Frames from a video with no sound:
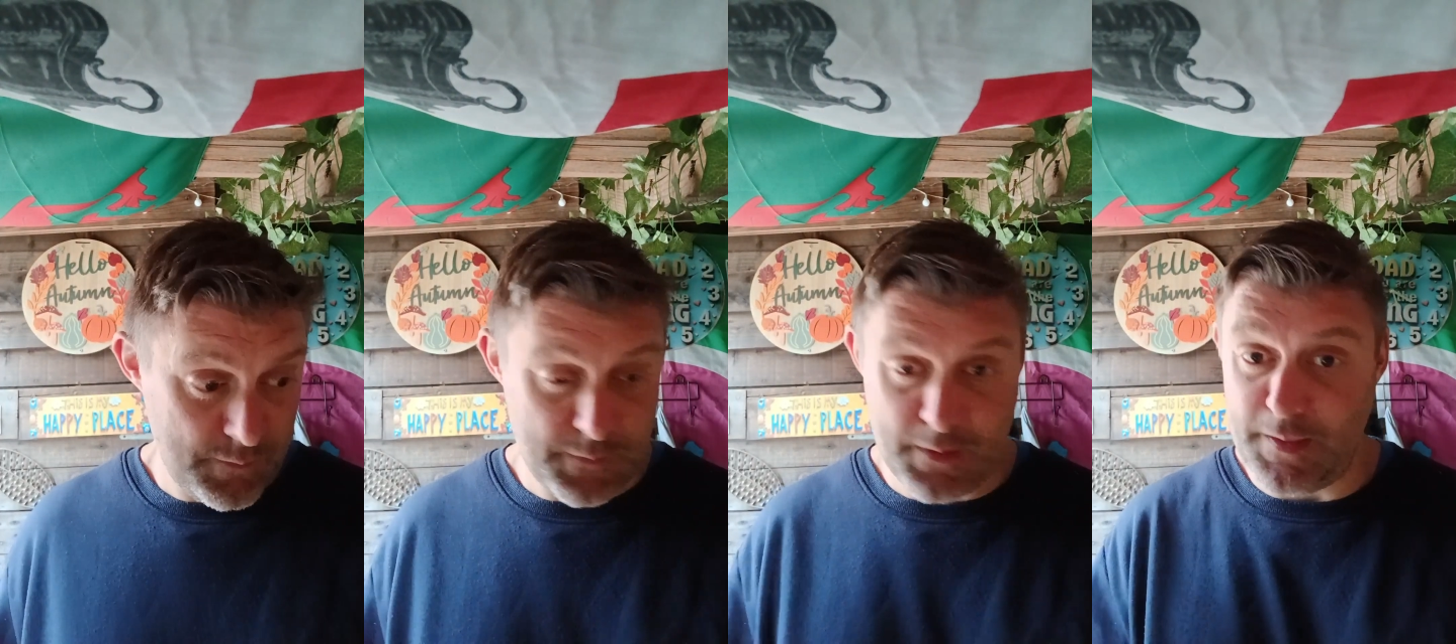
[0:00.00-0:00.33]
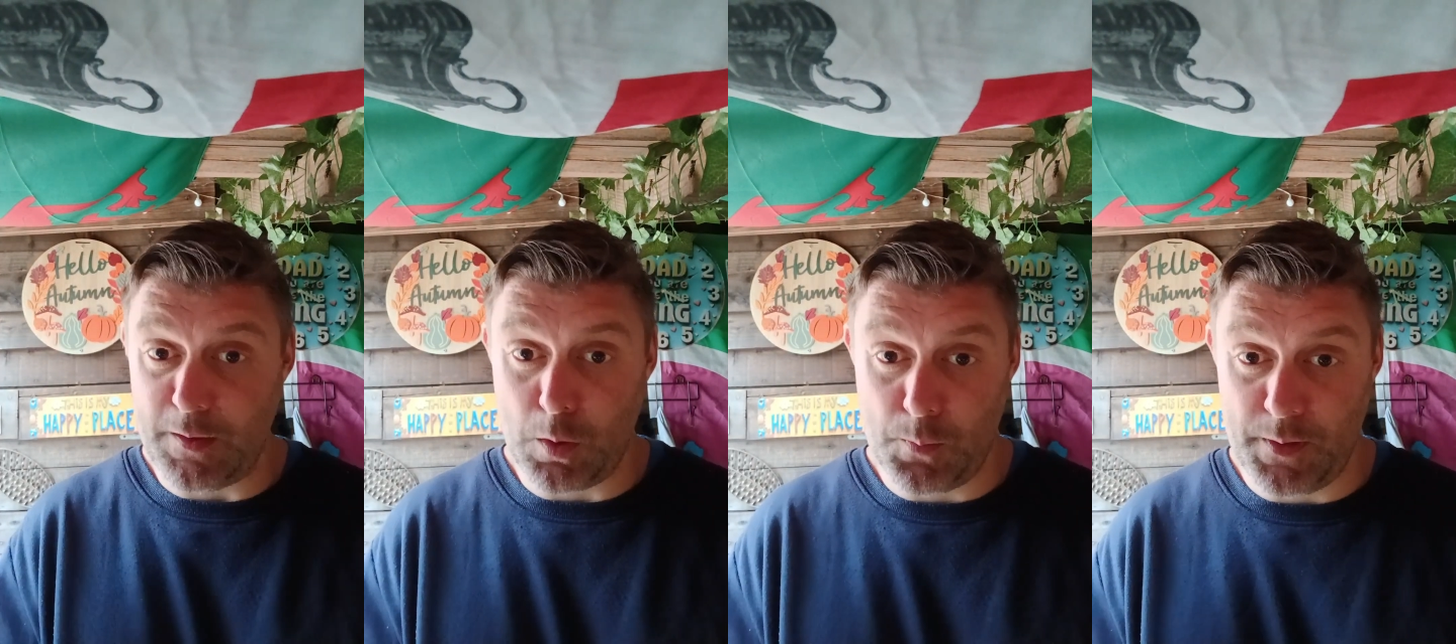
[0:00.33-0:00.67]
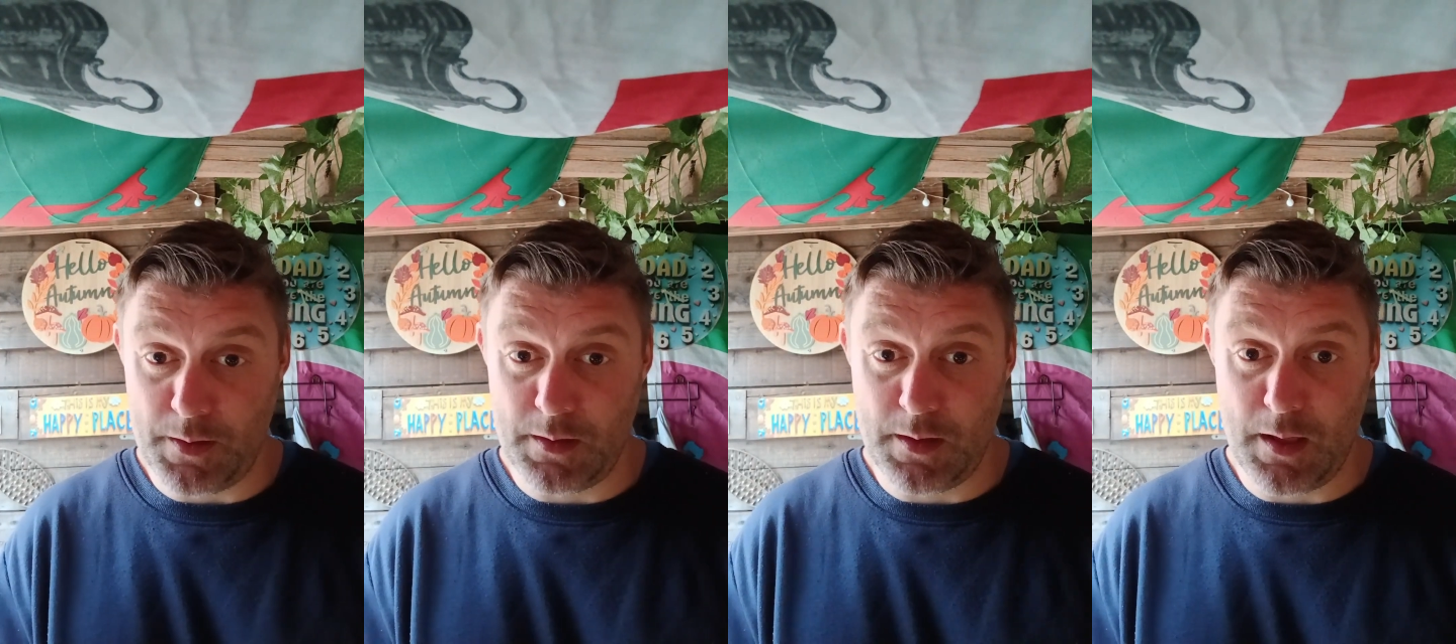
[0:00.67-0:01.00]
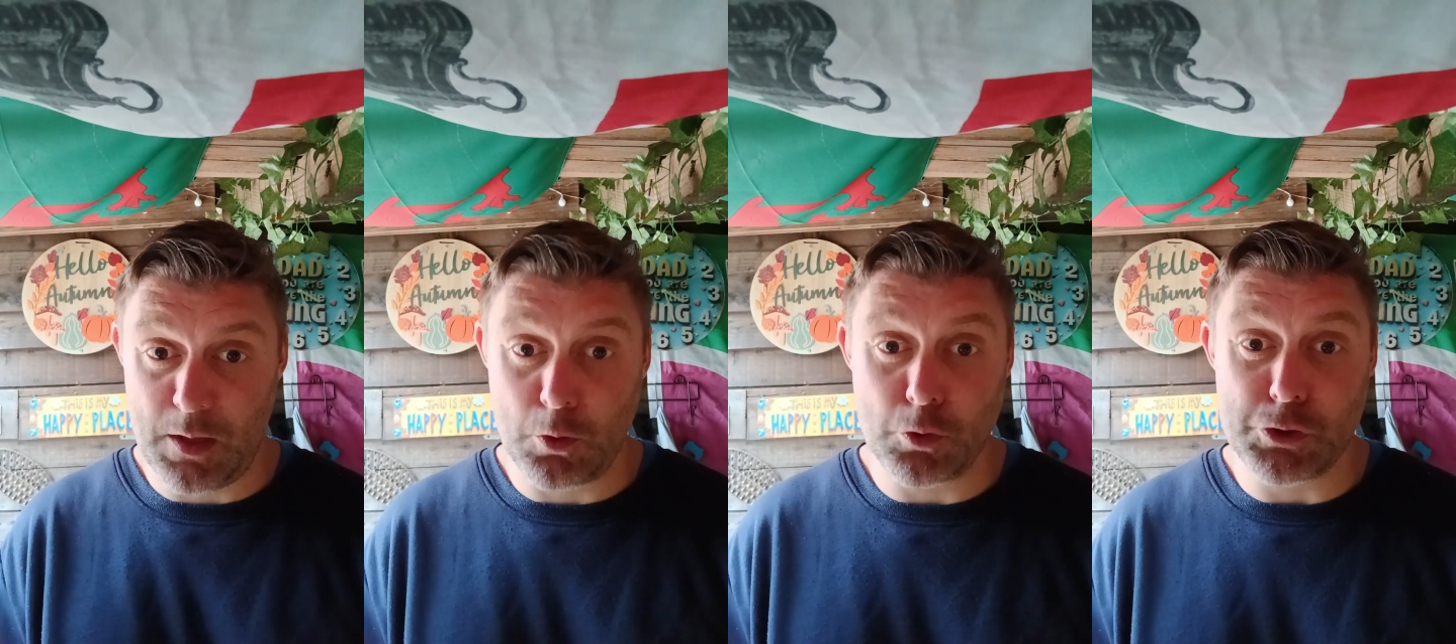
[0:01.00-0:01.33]
that they come
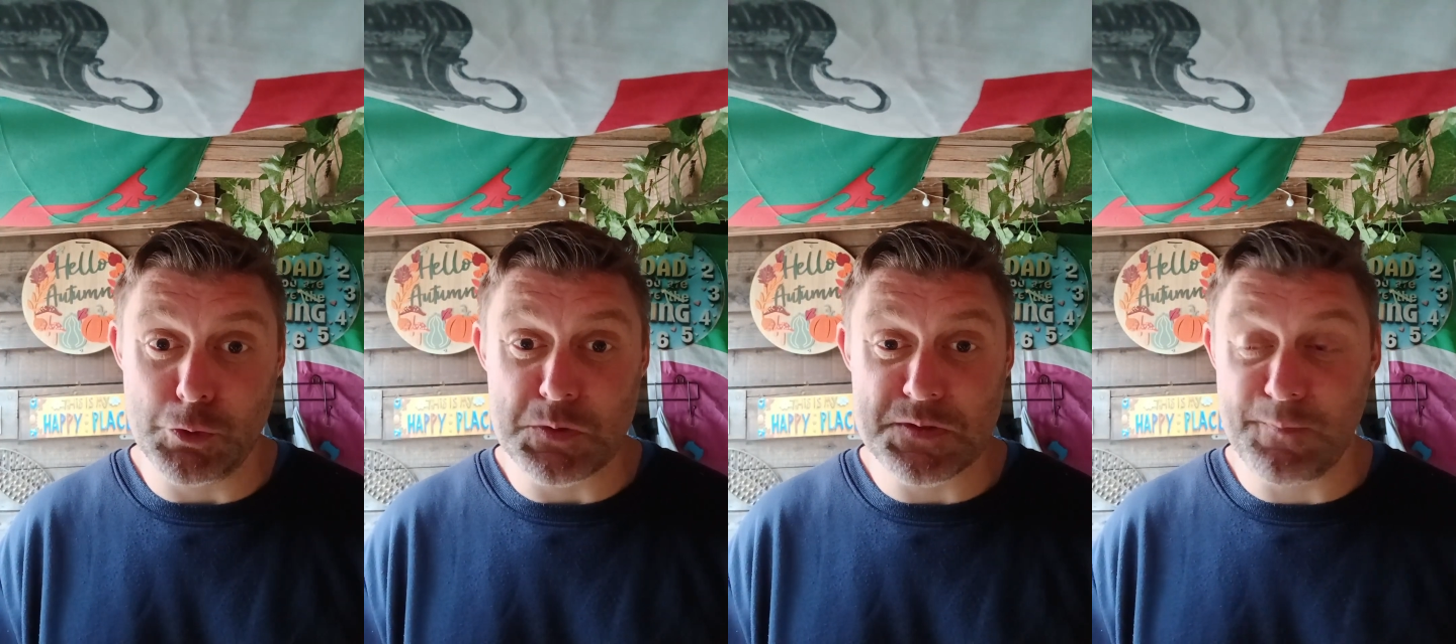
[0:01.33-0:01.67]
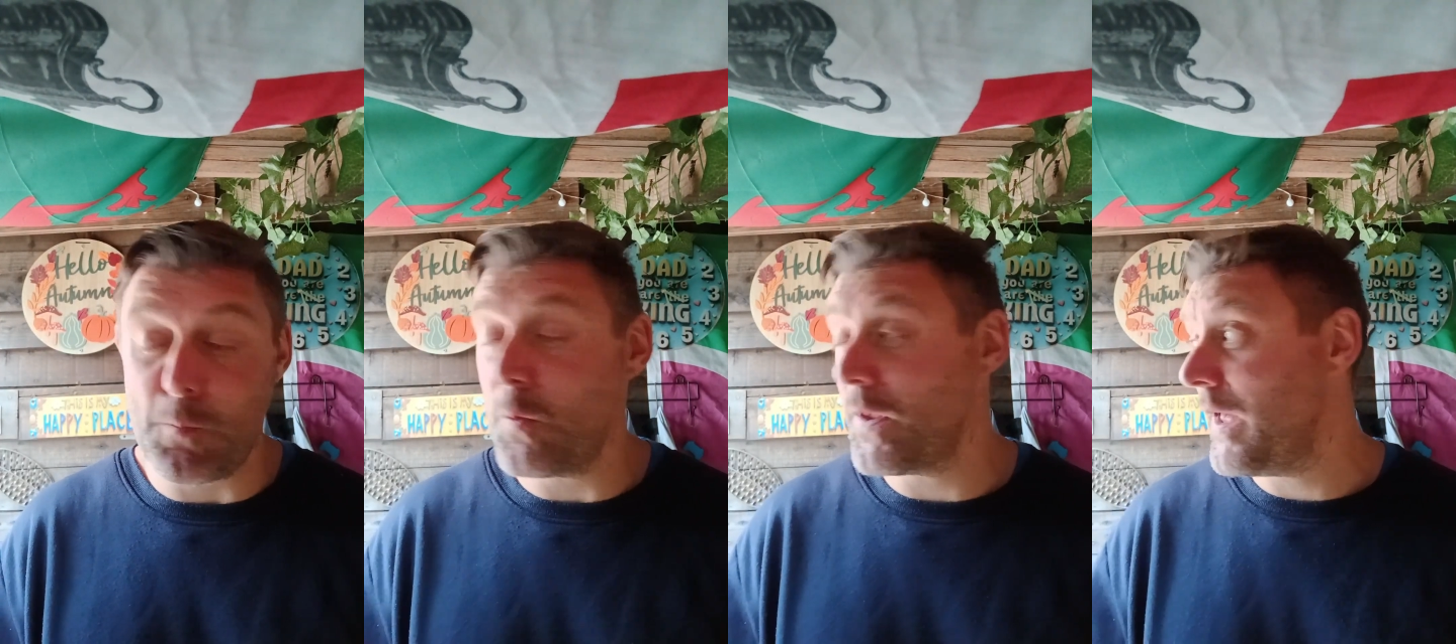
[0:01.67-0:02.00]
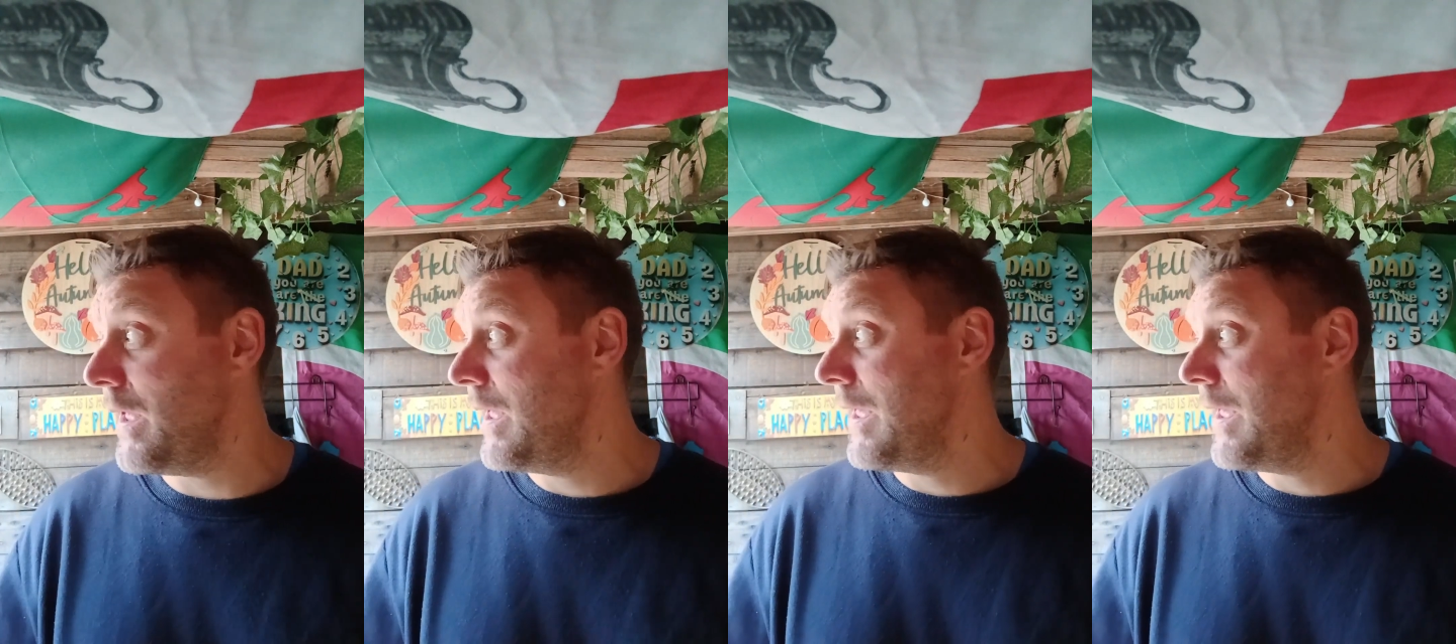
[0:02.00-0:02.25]
in good use for you